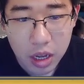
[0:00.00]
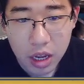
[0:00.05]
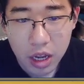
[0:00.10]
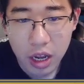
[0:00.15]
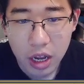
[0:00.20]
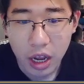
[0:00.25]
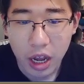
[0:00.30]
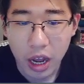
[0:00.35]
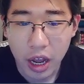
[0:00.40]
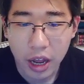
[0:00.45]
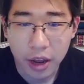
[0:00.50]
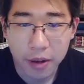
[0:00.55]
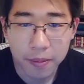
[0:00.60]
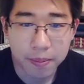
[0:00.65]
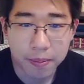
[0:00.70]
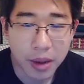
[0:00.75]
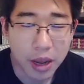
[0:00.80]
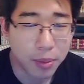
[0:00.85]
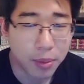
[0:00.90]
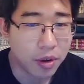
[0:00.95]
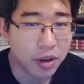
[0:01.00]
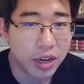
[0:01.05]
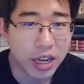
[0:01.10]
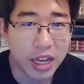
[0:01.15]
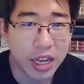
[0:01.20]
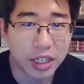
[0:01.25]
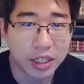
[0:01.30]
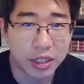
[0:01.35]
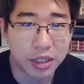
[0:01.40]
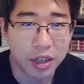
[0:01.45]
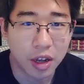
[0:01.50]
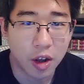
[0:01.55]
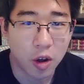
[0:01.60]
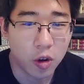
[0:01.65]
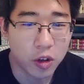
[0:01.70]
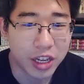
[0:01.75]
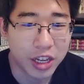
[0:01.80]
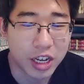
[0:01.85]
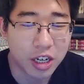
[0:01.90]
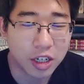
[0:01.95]
My opponent has
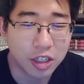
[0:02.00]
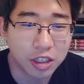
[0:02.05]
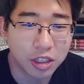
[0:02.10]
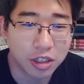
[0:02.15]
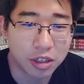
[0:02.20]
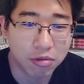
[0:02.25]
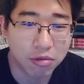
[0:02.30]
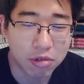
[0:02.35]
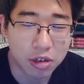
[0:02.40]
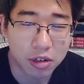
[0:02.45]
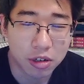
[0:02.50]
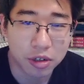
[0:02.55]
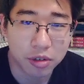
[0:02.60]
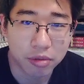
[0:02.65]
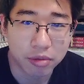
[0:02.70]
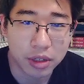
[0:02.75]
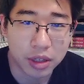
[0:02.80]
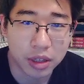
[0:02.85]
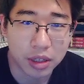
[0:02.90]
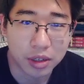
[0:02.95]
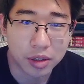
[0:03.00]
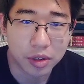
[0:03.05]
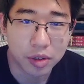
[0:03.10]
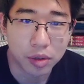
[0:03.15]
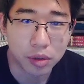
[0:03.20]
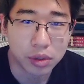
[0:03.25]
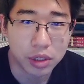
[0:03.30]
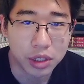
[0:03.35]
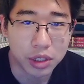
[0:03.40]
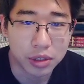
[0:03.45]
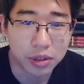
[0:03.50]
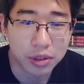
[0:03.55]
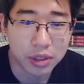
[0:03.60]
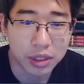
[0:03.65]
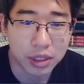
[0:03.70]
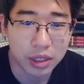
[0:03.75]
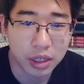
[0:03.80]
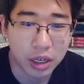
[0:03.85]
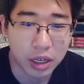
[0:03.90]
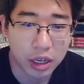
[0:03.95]
all the energy in the world with the 2
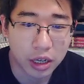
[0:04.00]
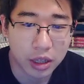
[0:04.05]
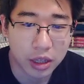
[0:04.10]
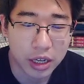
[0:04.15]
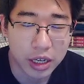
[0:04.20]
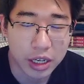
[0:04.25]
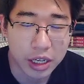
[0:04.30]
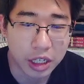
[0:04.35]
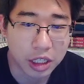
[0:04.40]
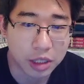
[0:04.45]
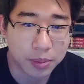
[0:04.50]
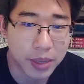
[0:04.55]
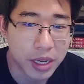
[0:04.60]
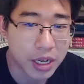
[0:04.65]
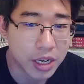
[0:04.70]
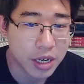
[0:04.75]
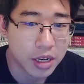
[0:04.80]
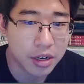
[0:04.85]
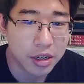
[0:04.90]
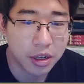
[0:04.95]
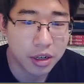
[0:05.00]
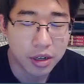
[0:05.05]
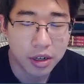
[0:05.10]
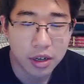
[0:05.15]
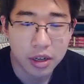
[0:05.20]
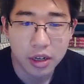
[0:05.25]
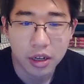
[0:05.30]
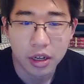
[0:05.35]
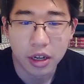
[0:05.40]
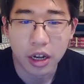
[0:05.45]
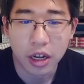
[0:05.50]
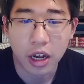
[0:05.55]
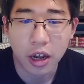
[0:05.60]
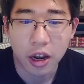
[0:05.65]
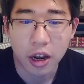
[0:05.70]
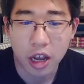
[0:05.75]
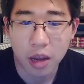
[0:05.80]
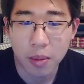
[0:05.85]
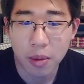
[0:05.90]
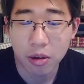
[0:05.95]
shields that he expended.
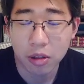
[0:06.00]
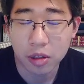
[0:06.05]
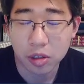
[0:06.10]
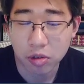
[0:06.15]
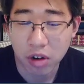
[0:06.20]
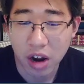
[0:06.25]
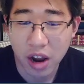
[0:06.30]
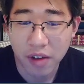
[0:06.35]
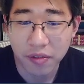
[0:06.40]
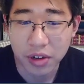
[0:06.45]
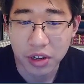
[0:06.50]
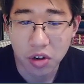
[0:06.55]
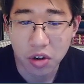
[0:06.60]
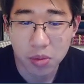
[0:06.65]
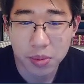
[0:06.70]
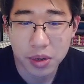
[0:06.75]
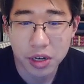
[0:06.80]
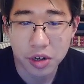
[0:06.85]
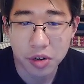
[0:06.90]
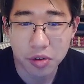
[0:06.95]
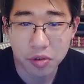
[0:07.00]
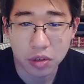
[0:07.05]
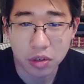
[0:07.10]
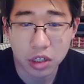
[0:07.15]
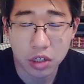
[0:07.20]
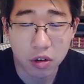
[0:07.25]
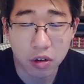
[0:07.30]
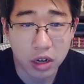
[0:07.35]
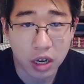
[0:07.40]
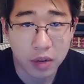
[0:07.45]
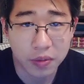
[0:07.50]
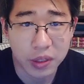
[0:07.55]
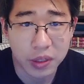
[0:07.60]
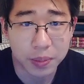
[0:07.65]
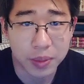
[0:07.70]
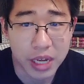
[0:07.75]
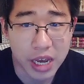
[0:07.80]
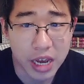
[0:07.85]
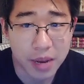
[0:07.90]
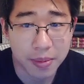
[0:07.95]
Come out with SophToph, hoping to soak up
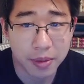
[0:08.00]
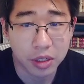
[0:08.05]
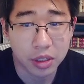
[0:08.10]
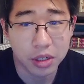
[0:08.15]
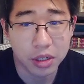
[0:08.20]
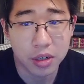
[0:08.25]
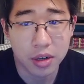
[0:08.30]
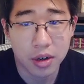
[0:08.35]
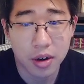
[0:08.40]
some damage here,